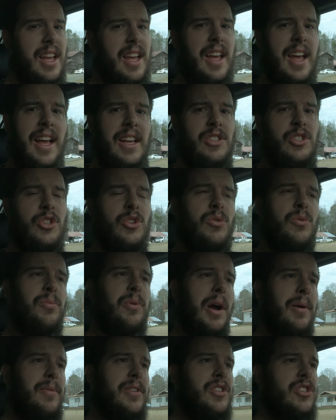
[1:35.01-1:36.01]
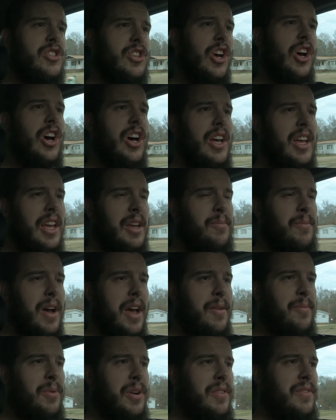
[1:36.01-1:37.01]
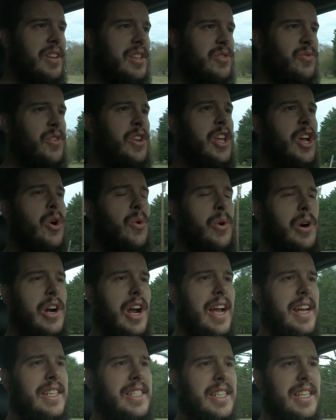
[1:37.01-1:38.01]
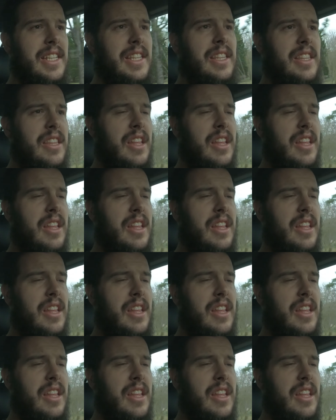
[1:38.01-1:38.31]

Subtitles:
as you probably saw in my previous video where I did